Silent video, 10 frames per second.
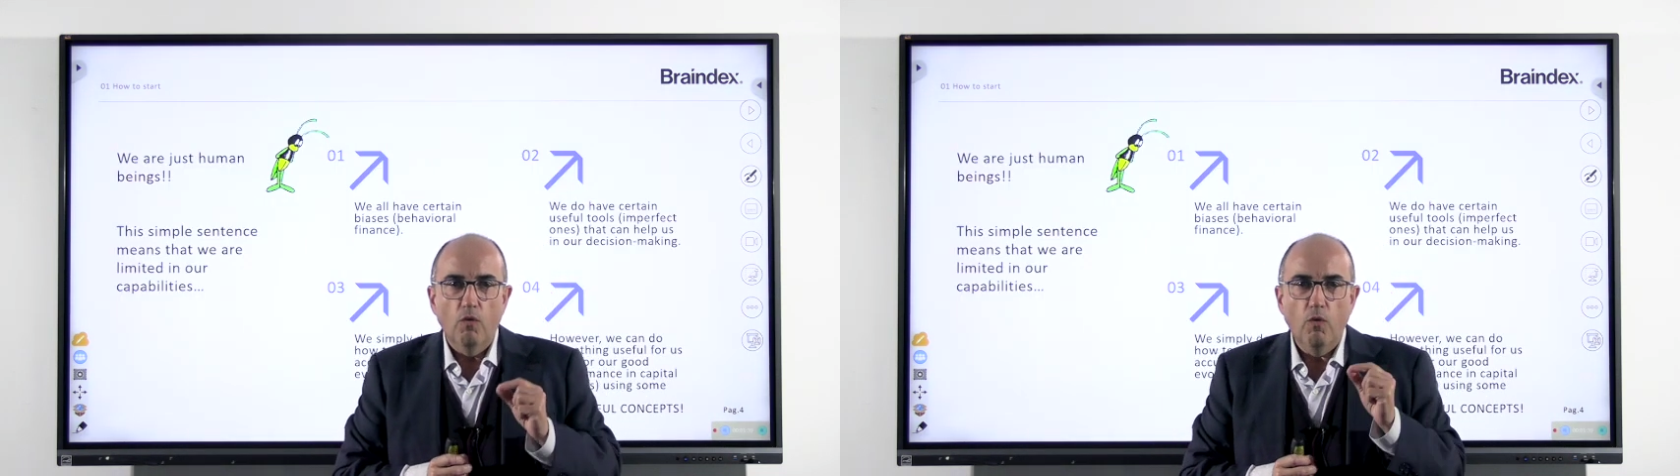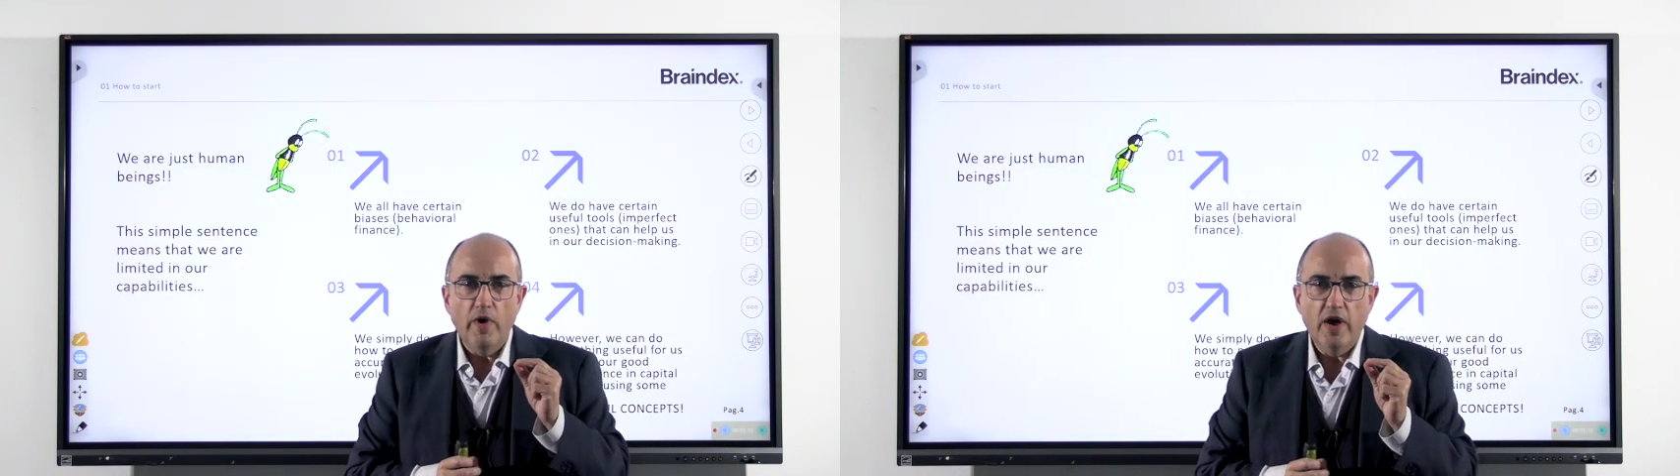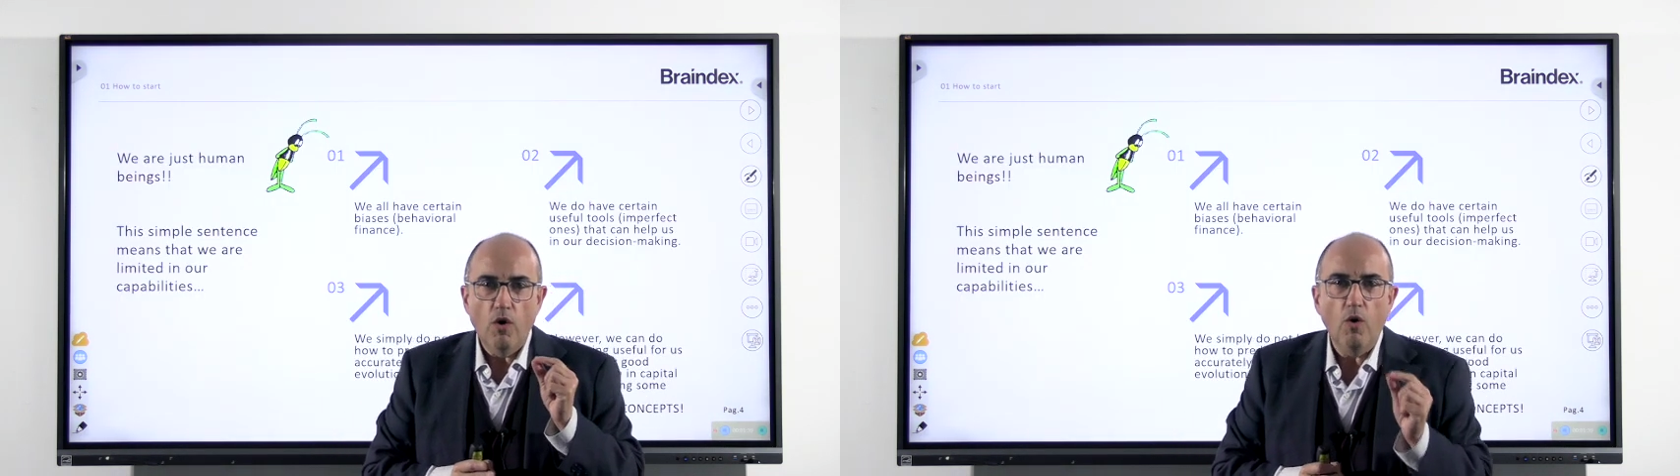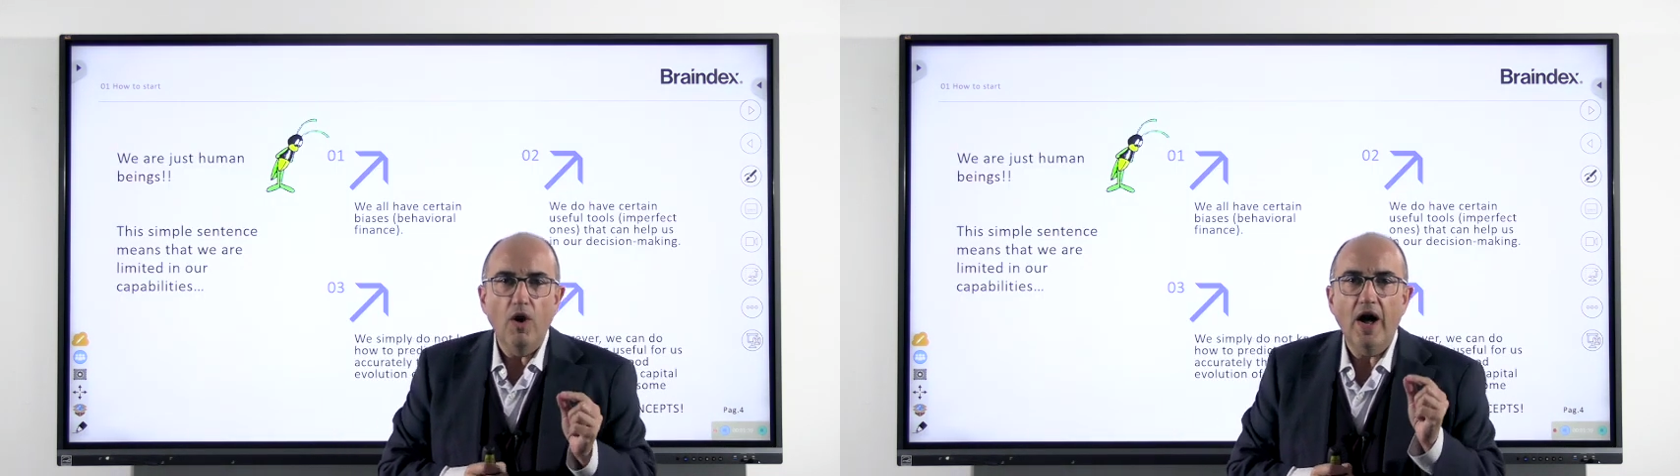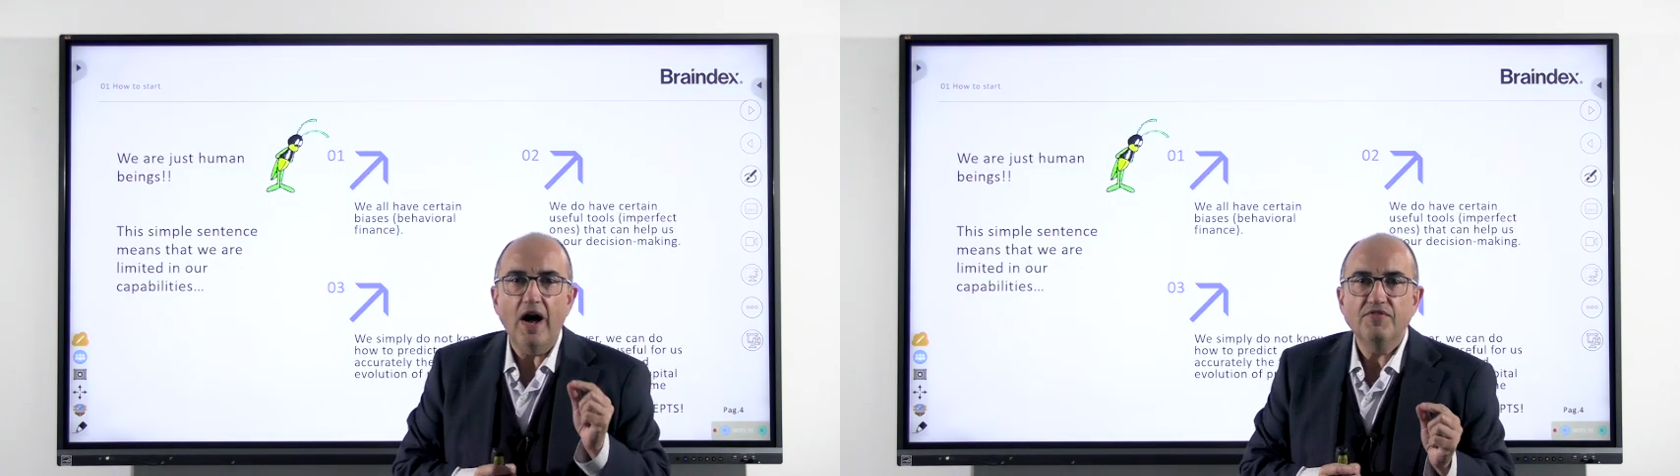We all
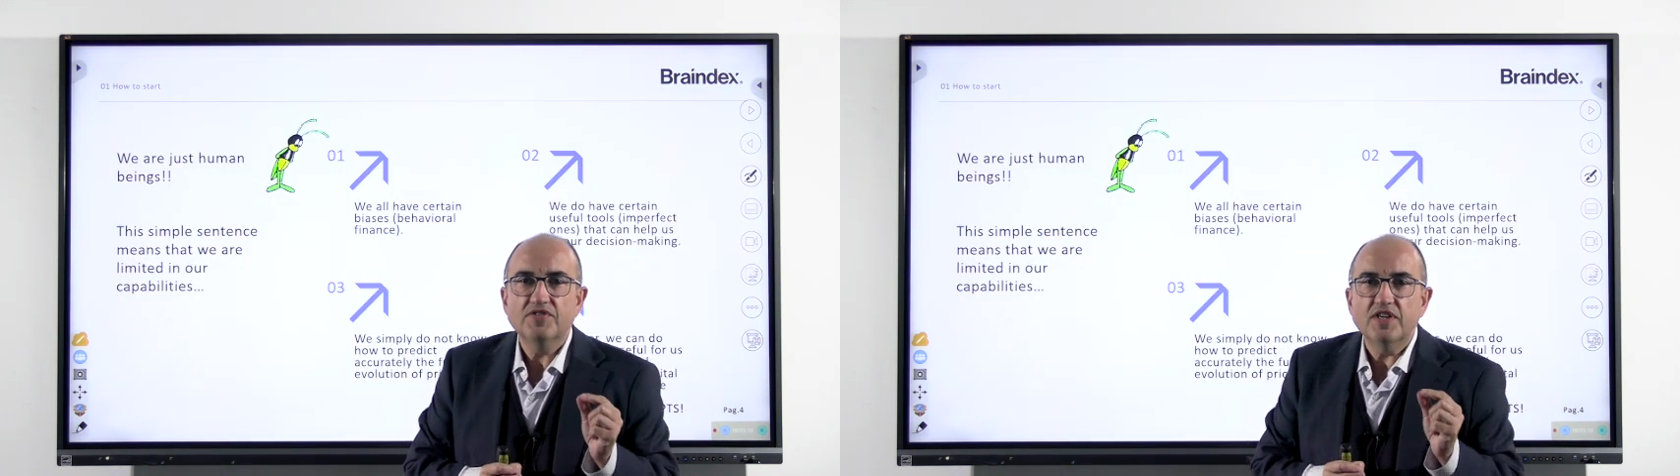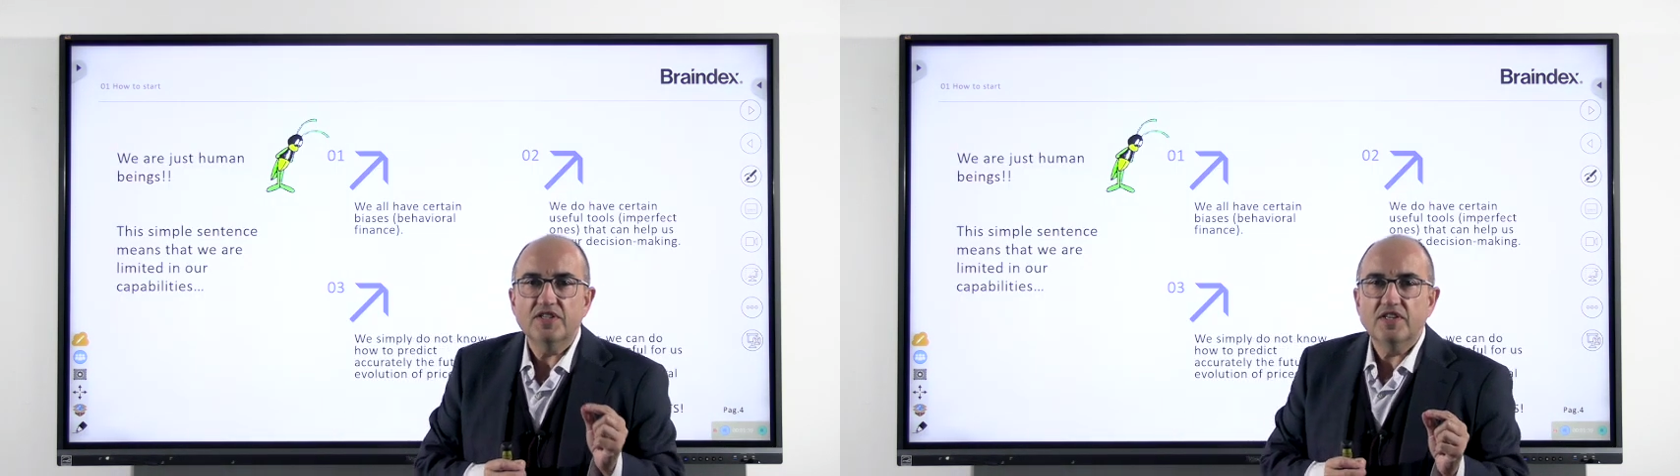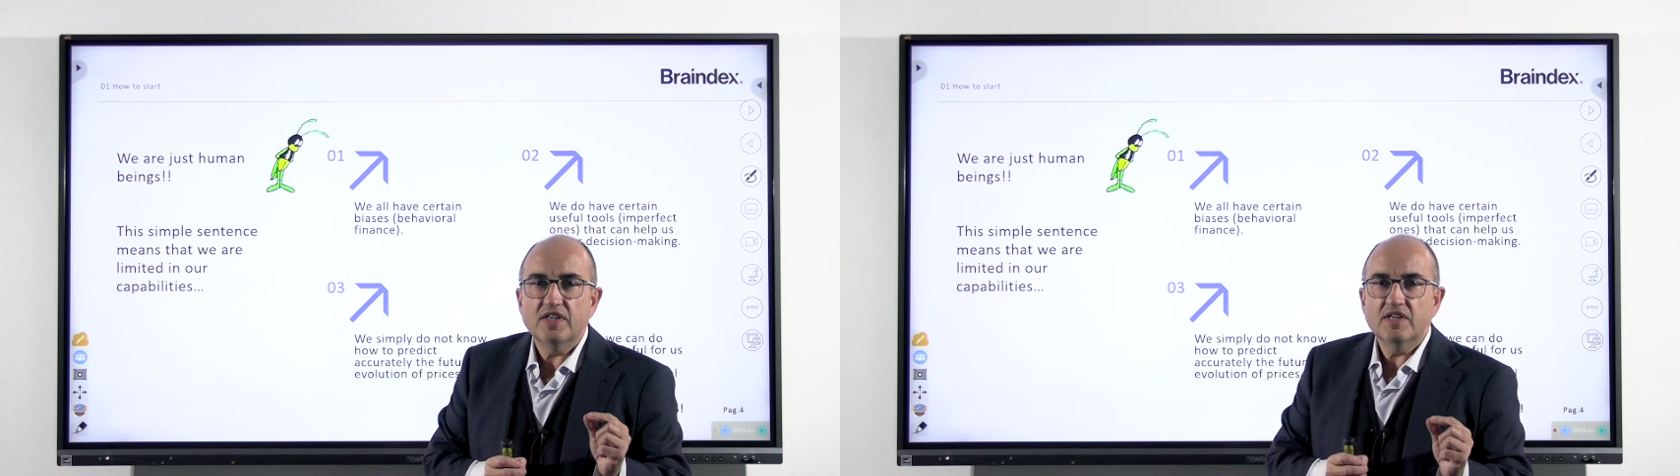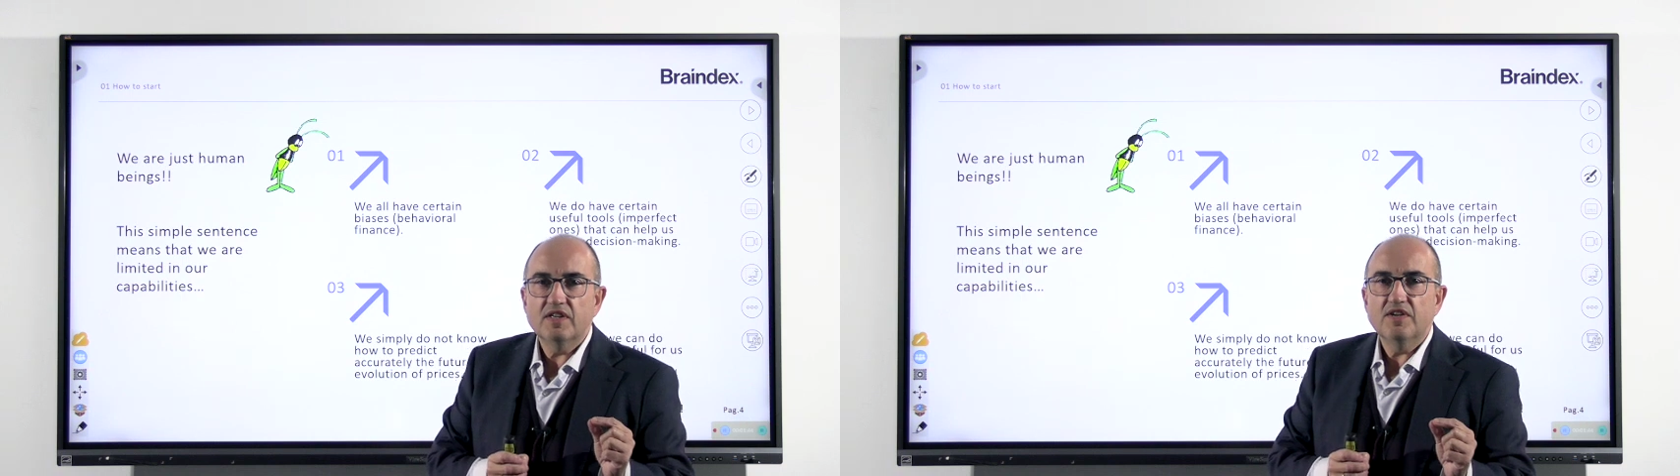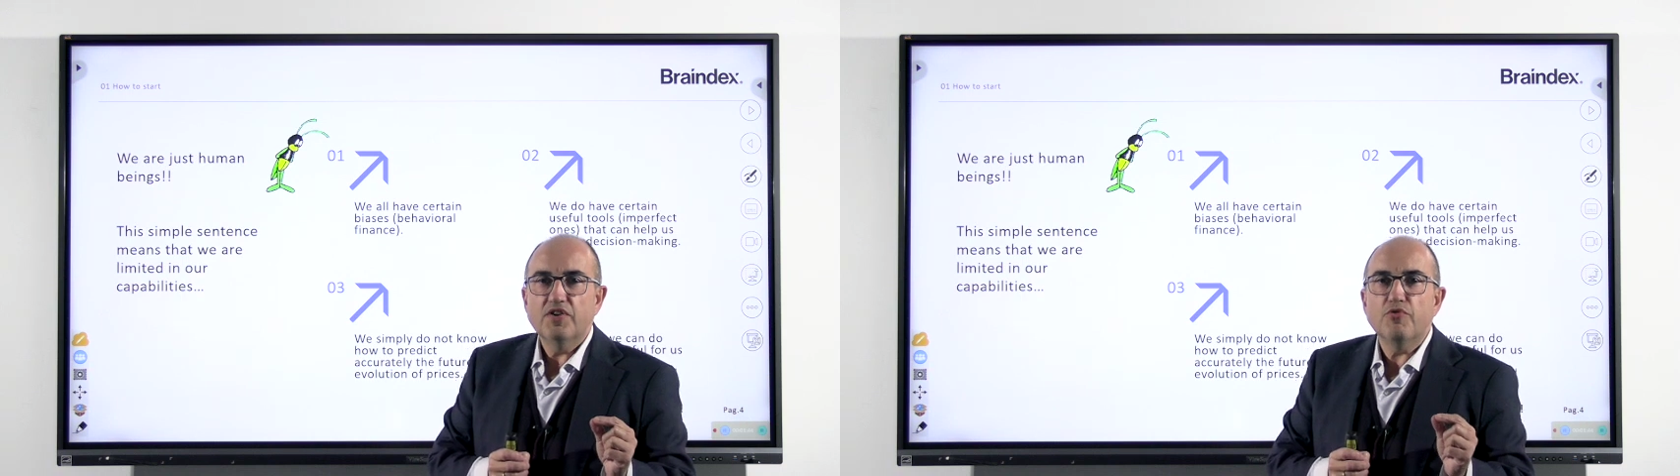have certain